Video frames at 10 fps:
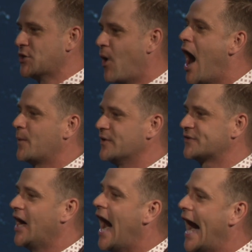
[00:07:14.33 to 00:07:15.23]
walk with
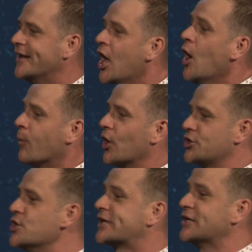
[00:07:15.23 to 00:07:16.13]
God where
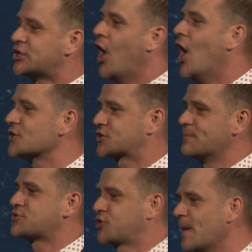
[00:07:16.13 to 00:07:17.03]
you can call some
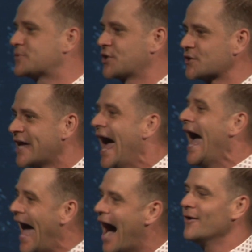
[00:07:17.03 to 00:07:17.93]
scriptures
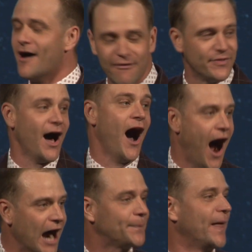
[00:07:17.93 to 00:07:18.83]
out of the
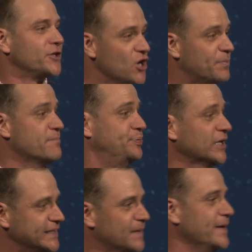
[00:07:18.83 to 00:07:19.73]
heart that you've been
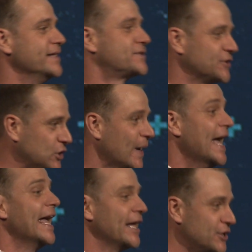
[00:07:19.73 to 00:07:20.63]
putting them into
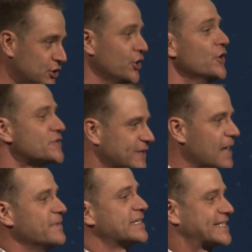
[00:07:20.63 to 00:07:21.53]
and use them
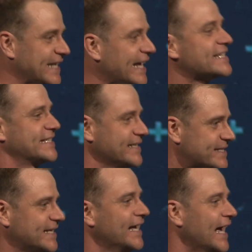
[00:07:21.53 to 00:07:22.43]
in seasons
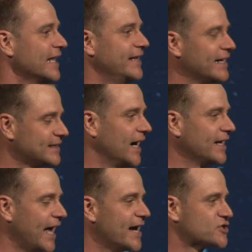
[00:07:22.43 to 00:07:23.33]
that God
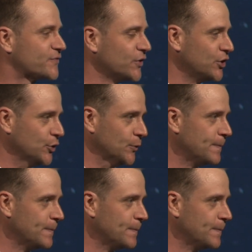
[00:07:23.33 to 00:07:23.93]
has for you.